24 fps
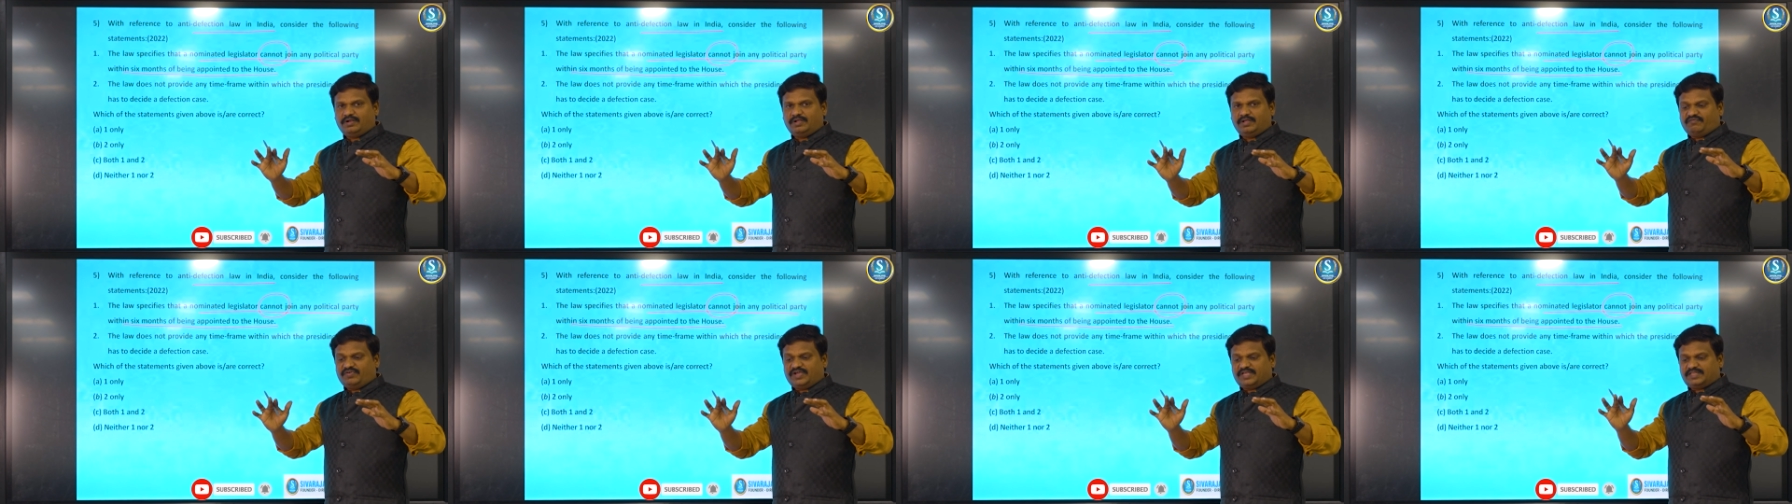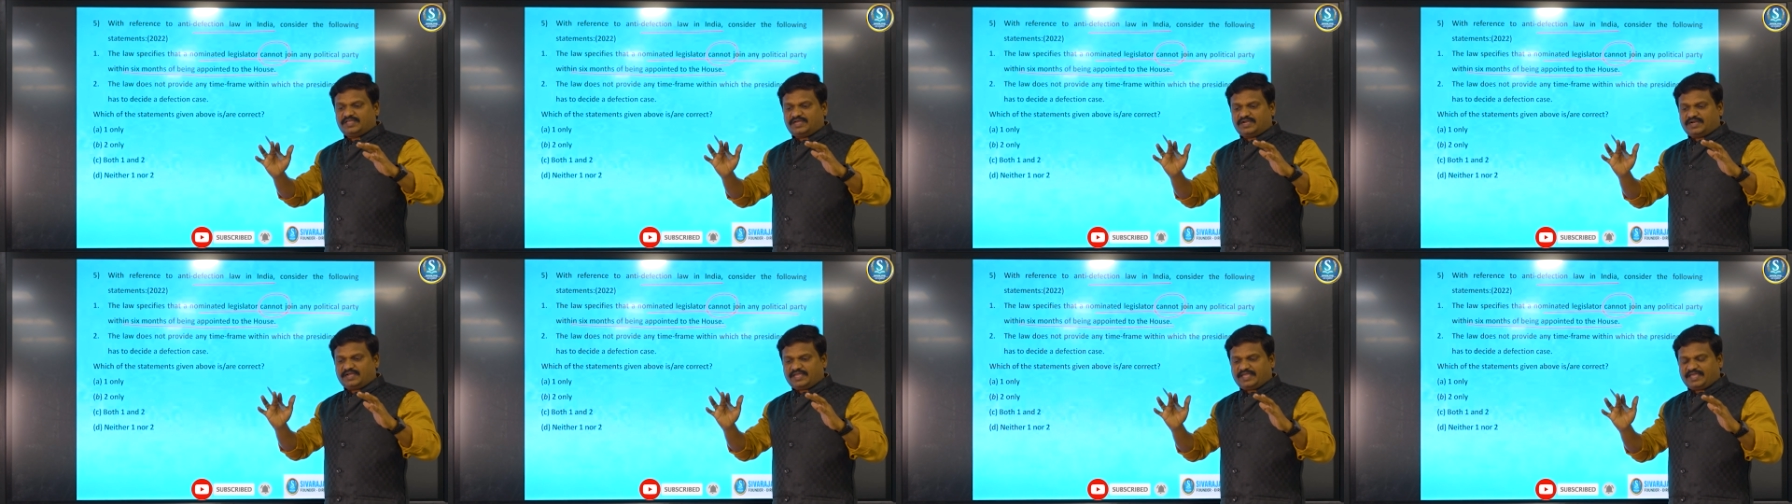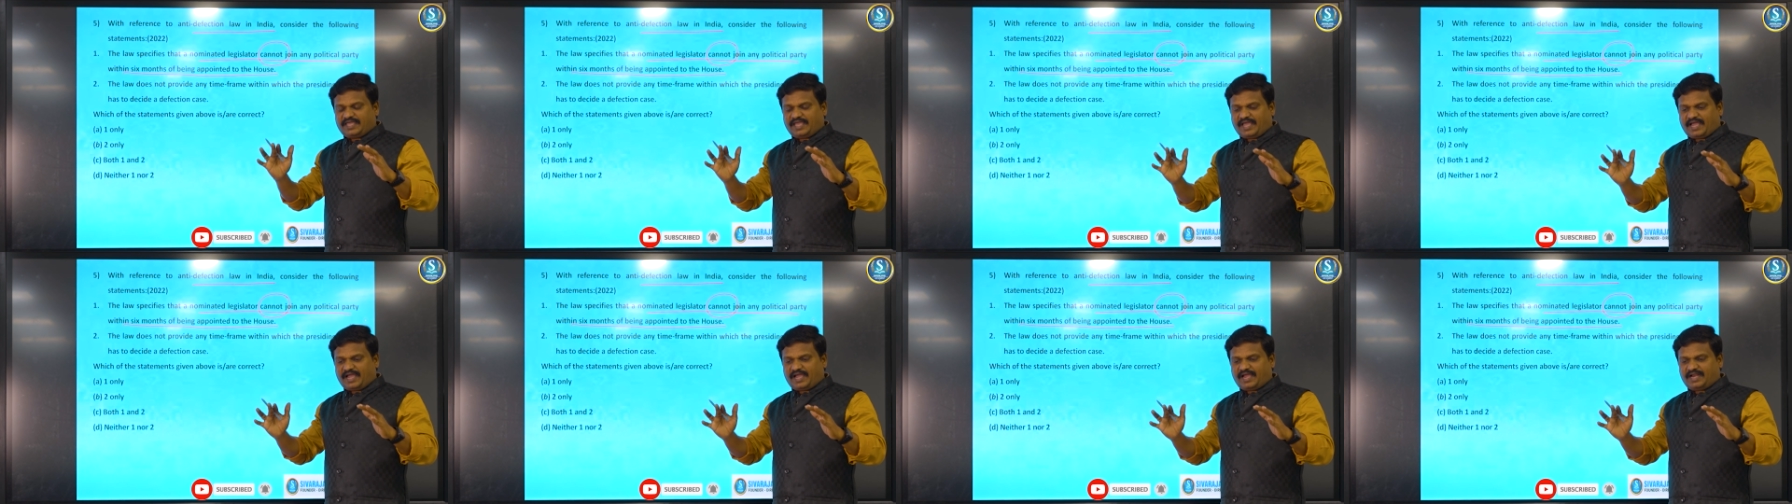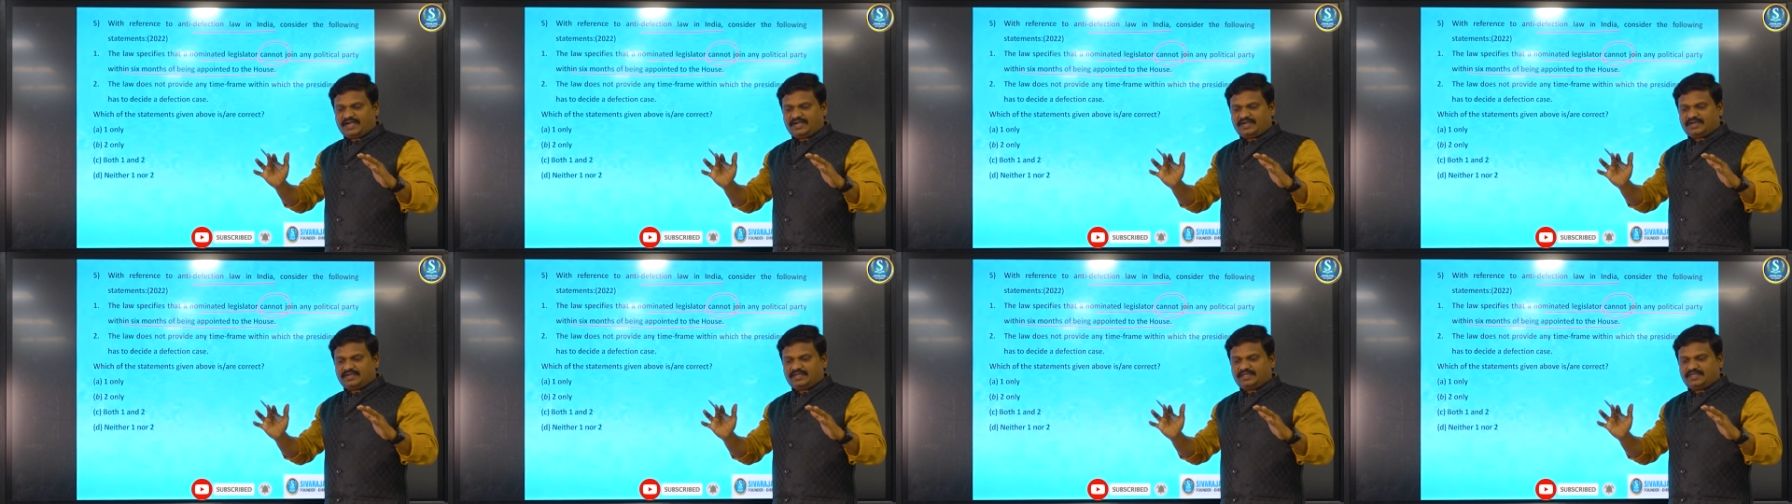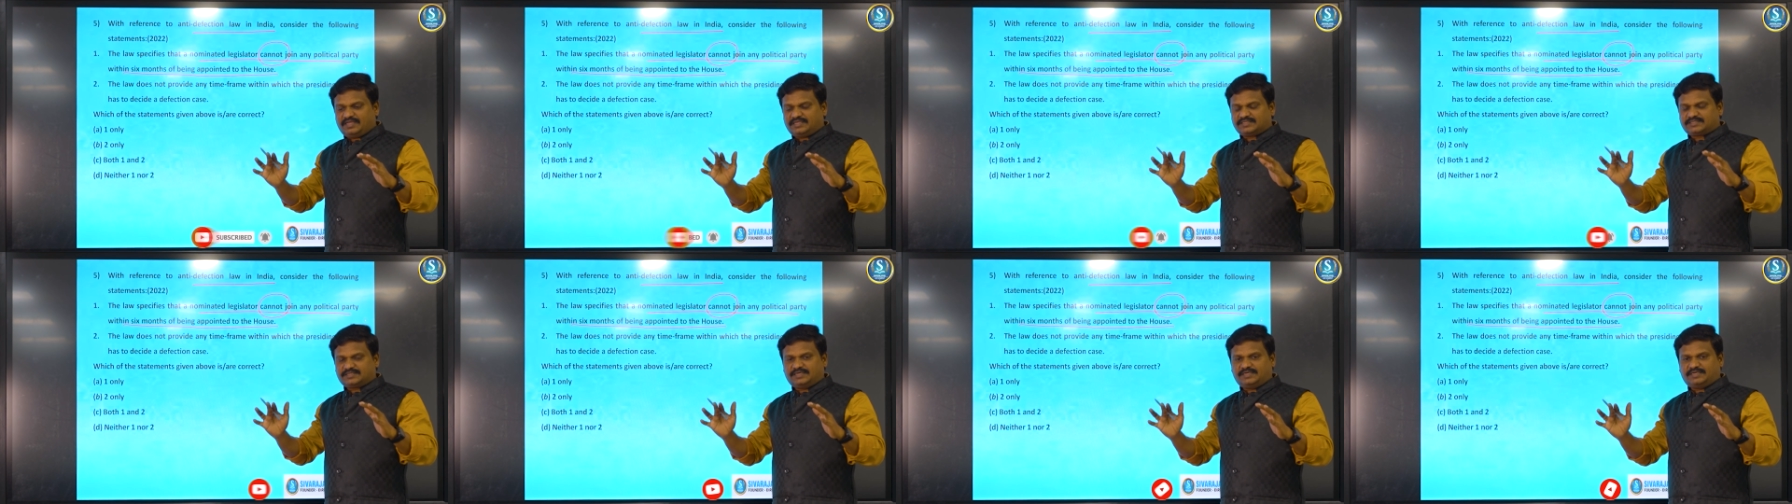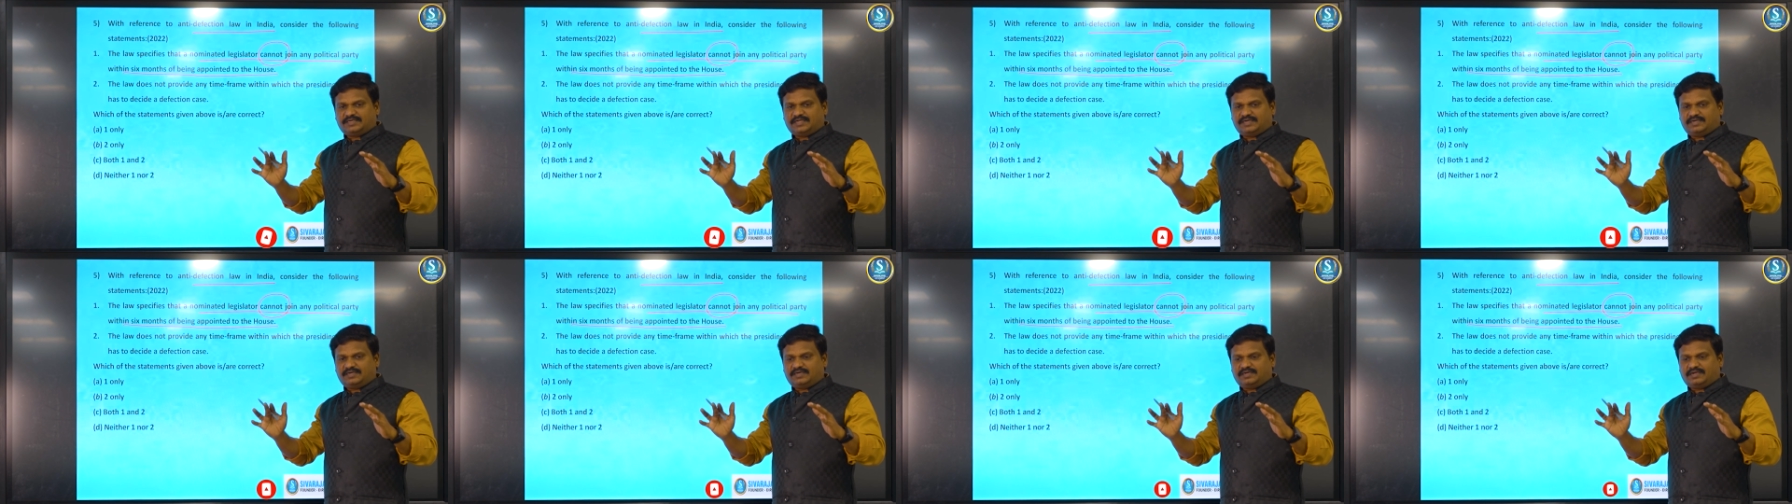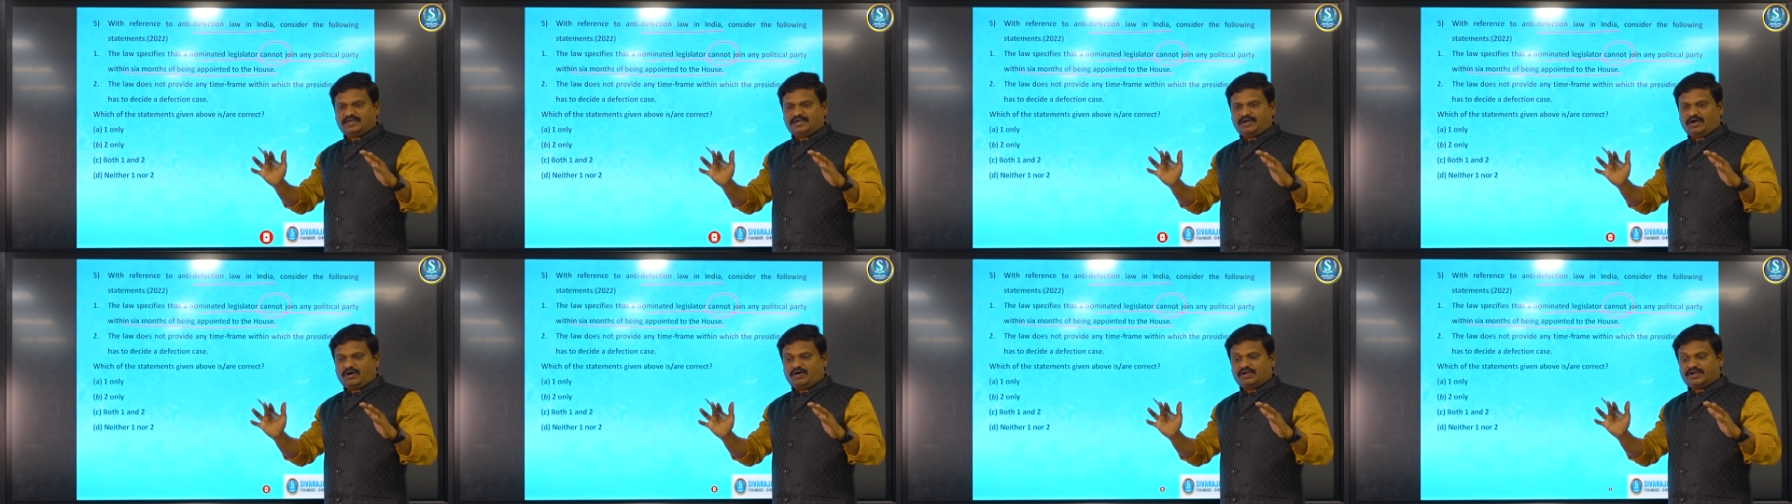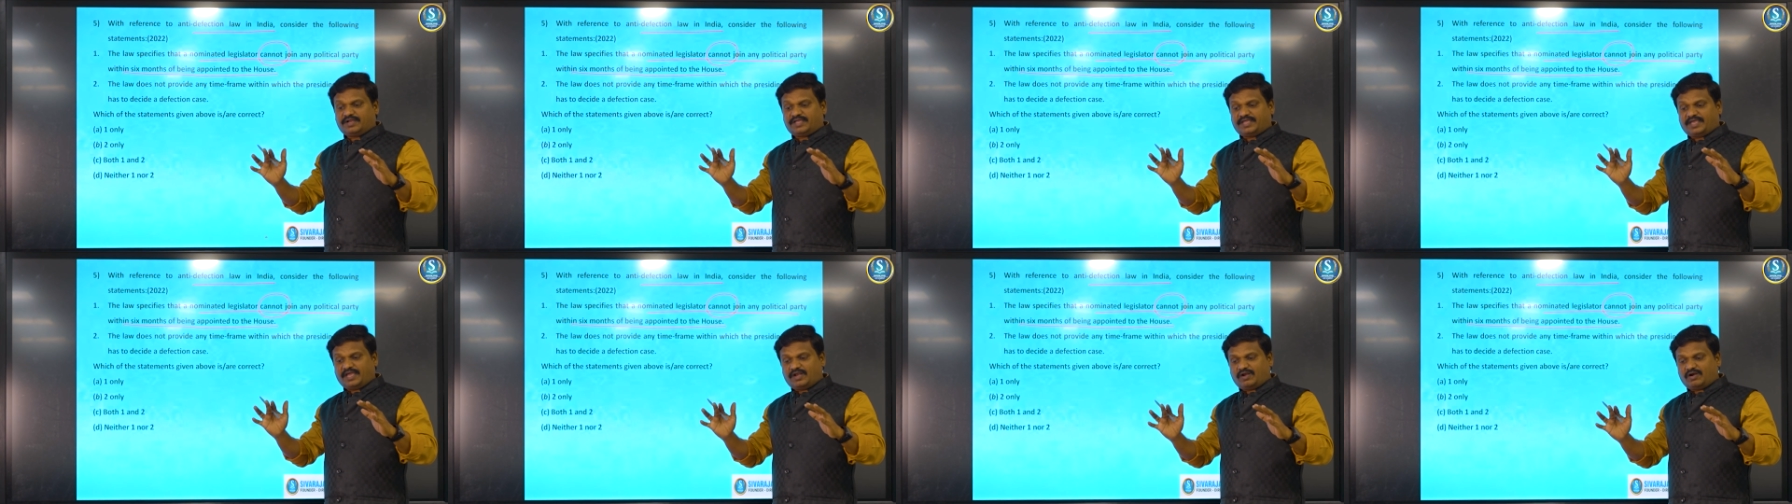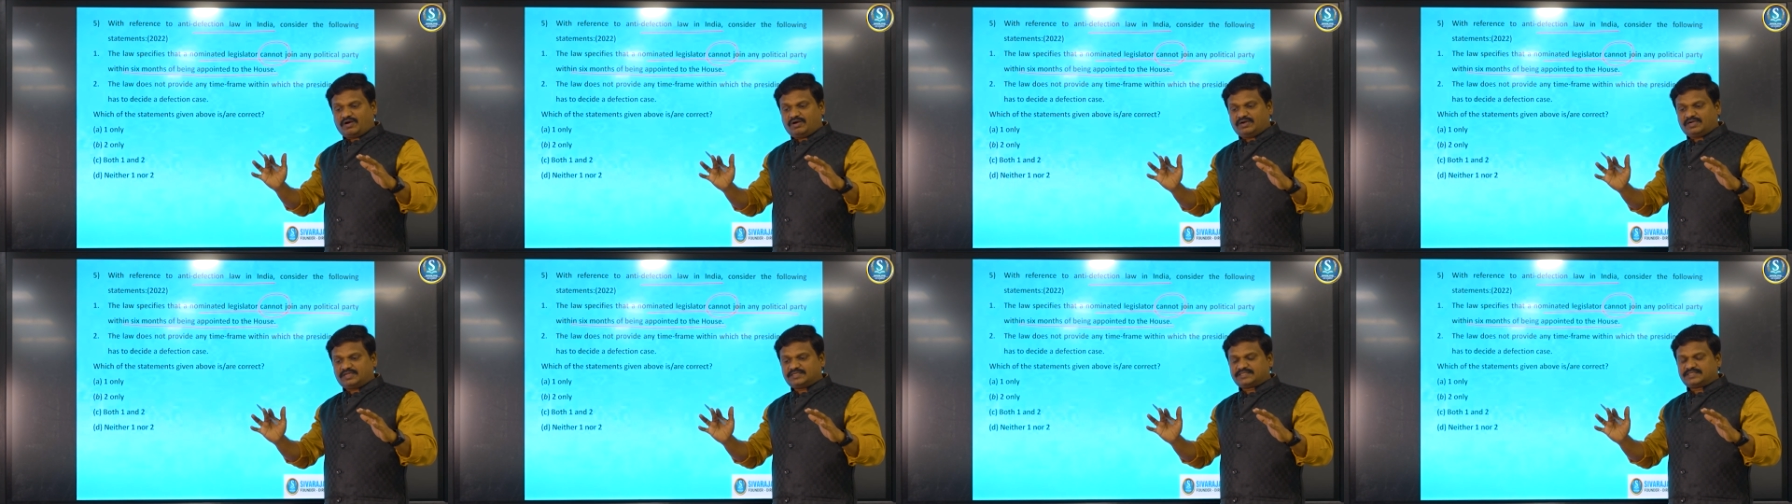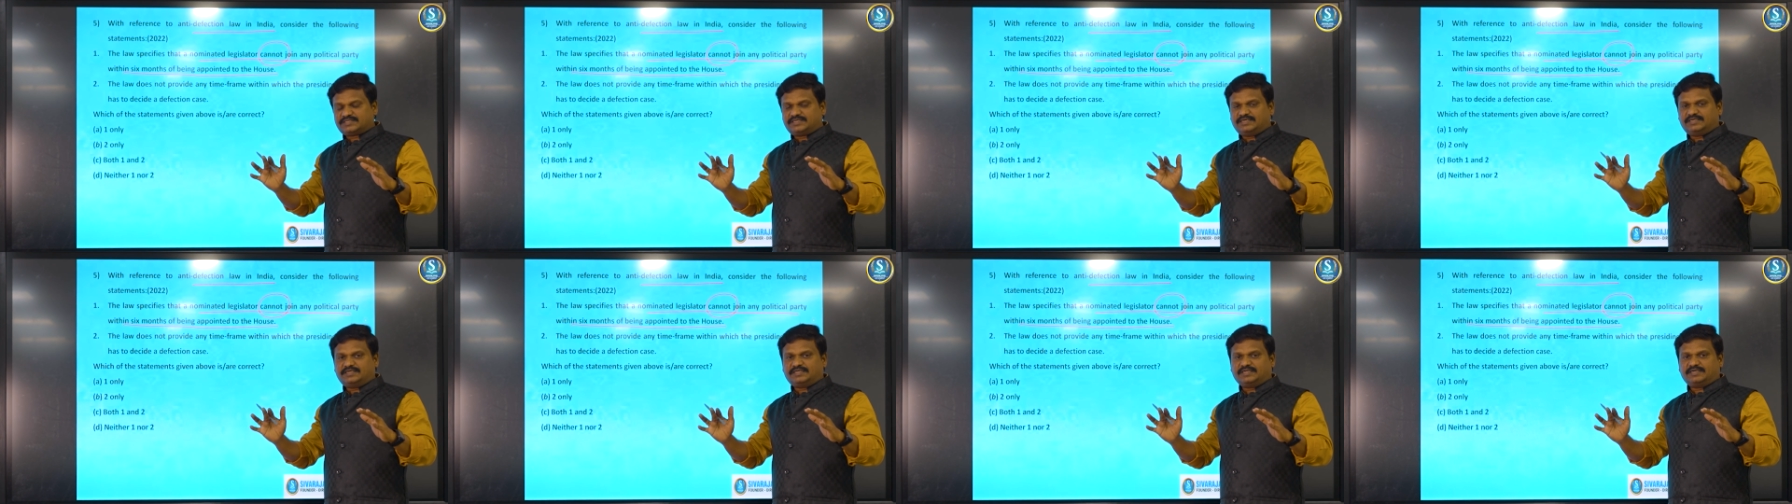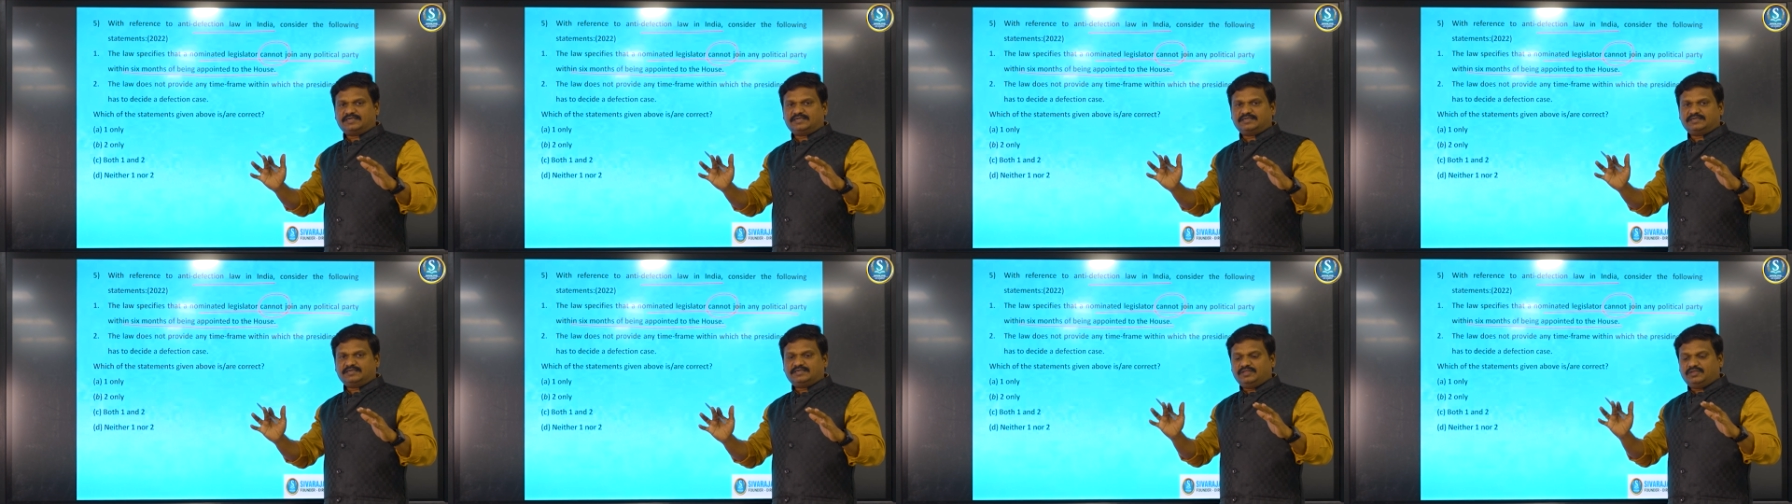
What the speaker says: Whether can is written or cannot is written,